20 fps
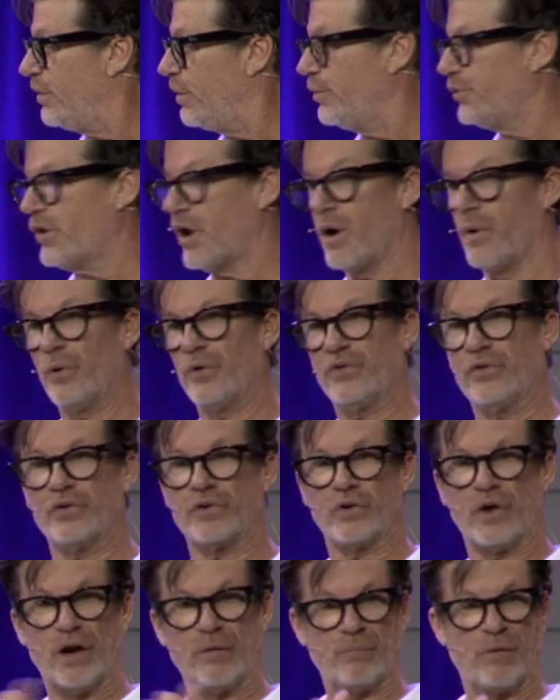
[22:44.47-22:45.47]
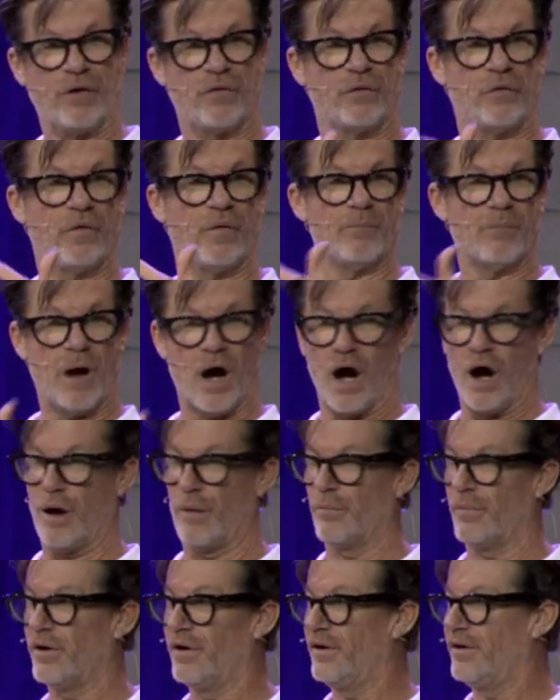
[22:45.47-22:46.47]
It was always the grandmother, the
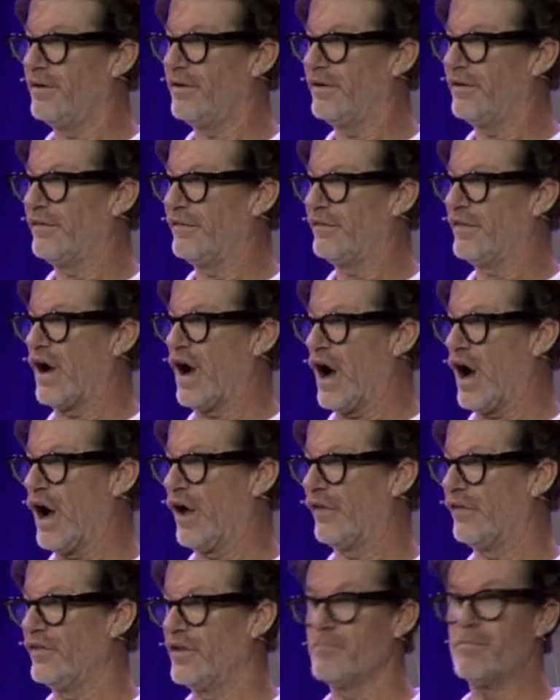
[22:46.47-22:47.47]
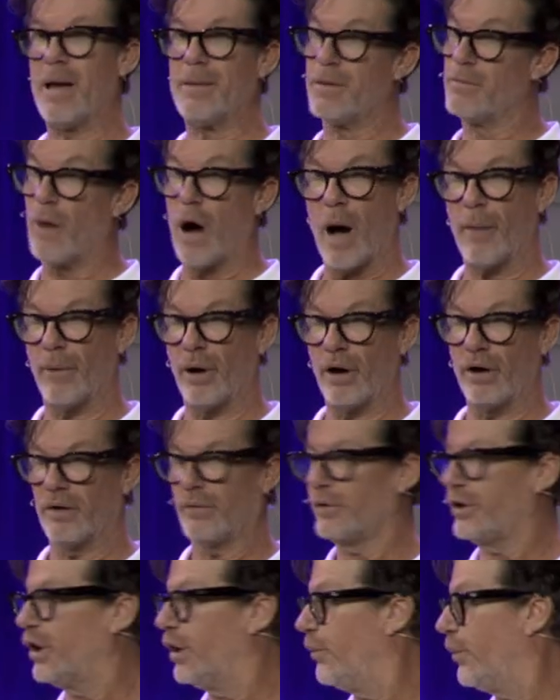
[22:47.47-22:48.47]
mom, mm. the aunt, the baby mama,
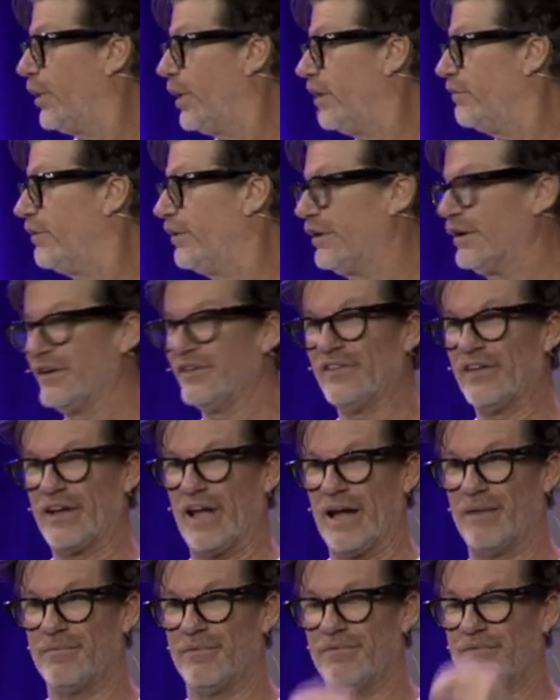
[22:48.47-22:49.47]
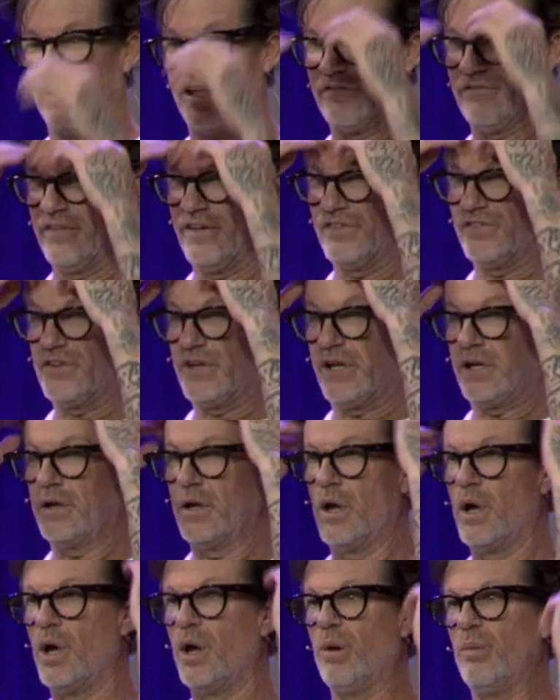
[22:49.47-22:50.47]
you know, whatever it is that came and visited,
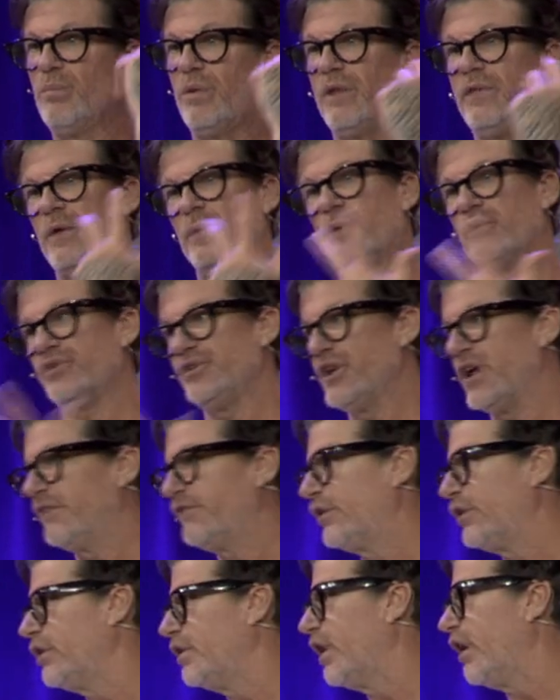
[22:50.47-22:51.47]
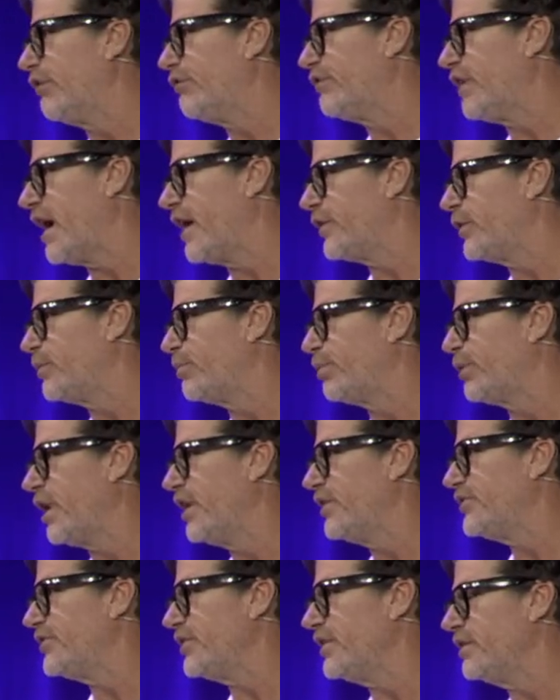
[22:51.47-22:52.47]
mm-hmm. but there was never a father yeah.
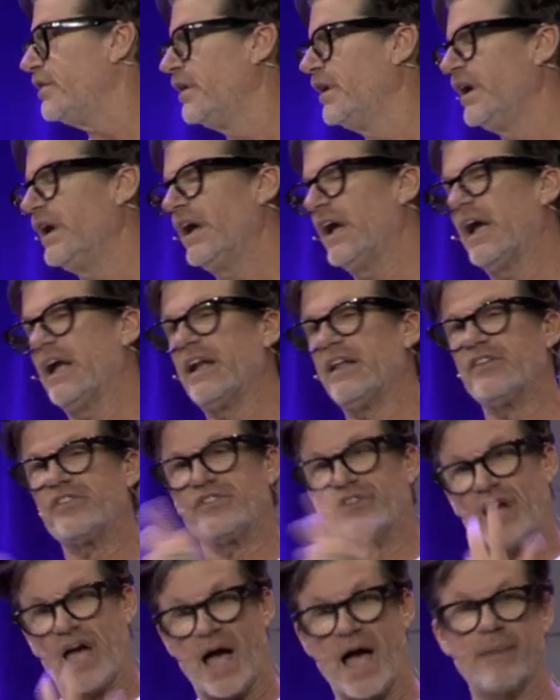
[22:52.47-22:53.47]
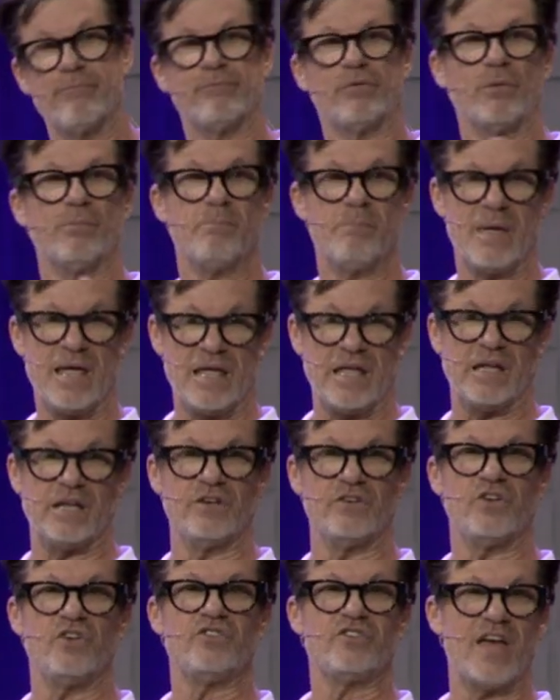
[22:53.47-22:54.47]
present. Wow. And it's time for
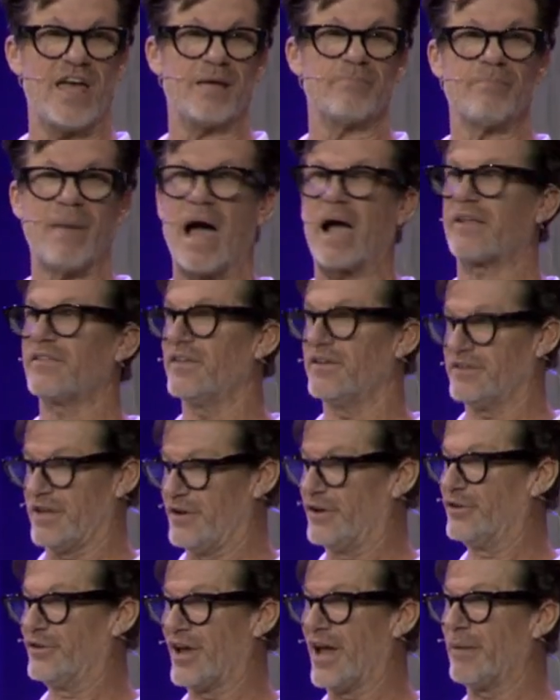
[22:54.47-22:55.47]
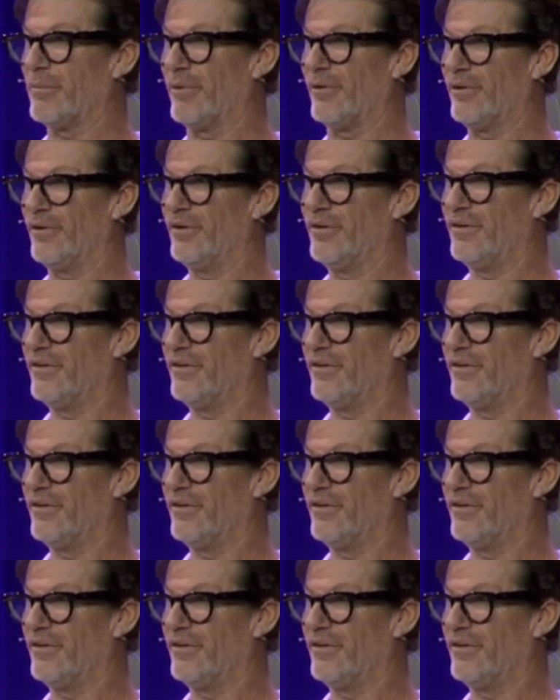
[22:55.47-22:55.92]
men to take back the dinner table.